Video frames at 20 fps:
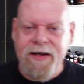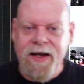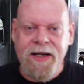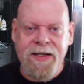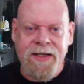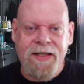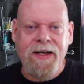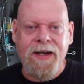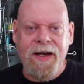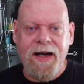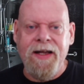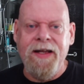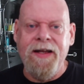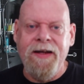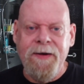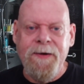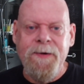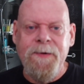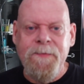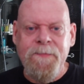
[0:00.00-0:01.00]
yesterday,
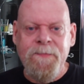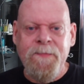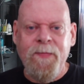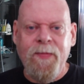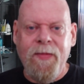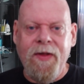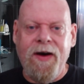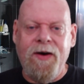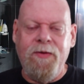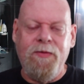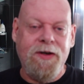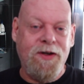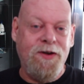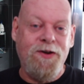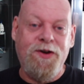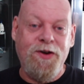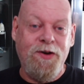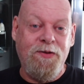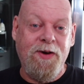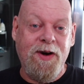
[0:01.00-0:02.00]
I wasn't
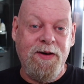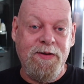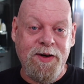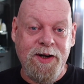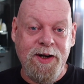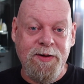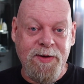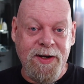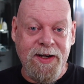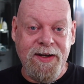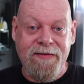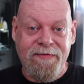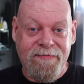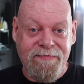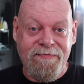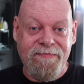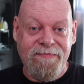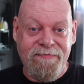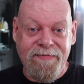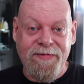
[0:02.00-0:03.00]
sure what I was going to be
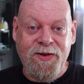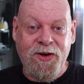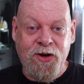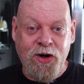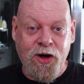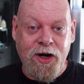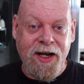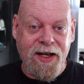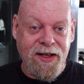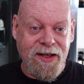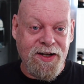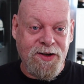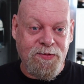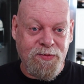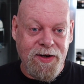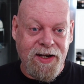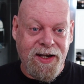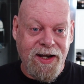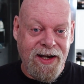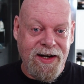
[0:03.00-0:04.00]
cooking this
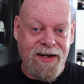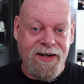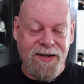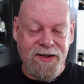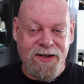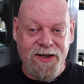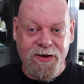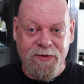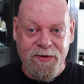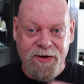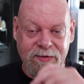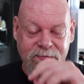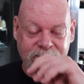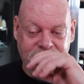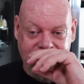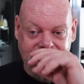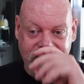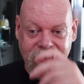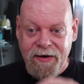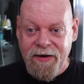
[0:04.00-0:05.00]
weekend and so on,
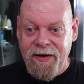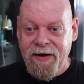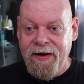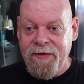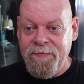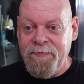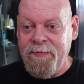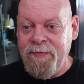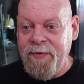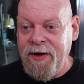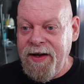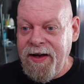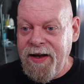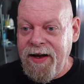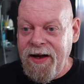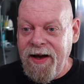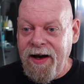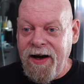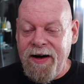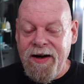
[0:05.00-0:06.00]
but
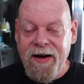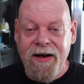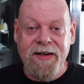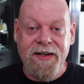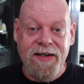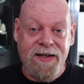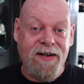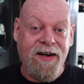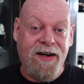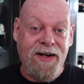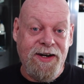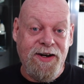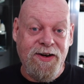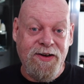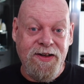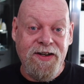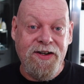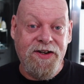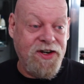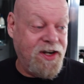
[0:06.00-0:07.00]
I decided
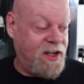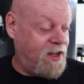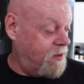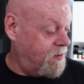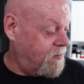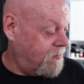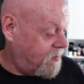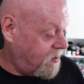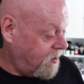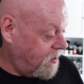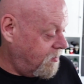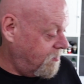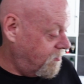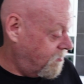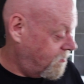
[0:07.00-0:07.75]
on the chicken. So